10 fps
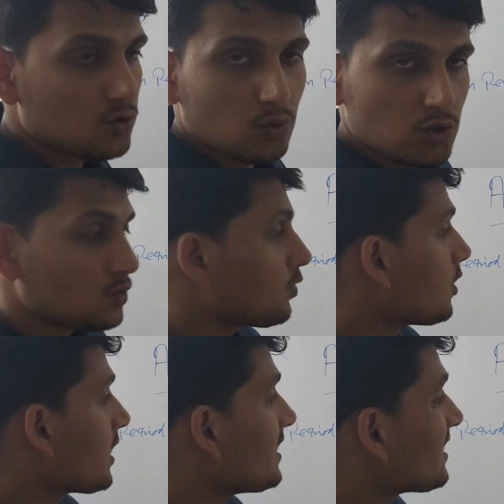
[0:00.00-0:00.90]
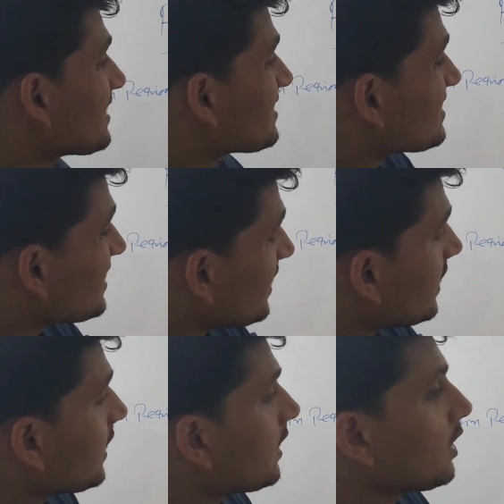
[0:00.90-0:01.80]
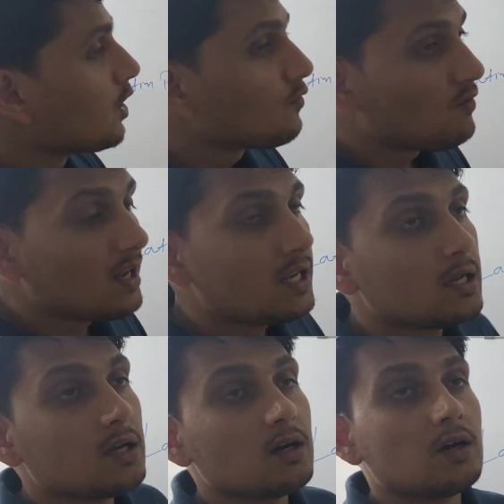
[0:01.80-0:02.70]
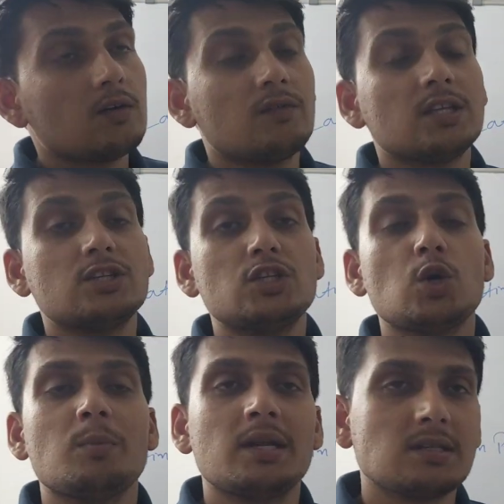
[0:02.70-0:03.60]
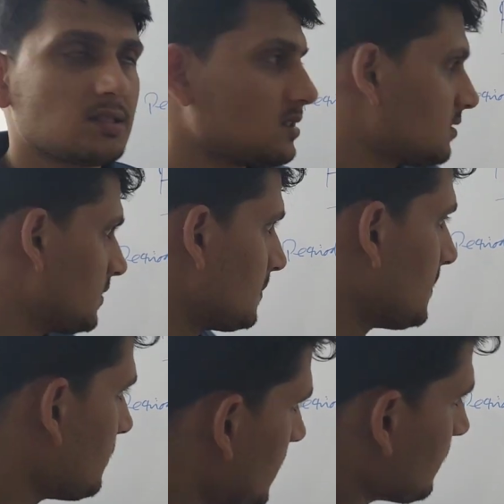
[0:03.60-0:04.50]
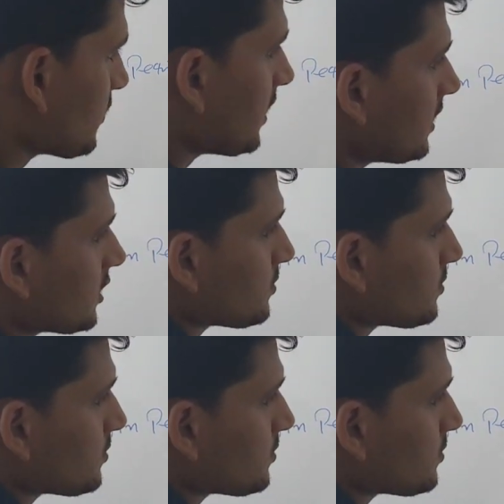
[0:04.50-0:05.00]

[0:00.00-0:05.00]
Trojan War, and Cressida fell in love with the Diomedes. Maybe I'm writing the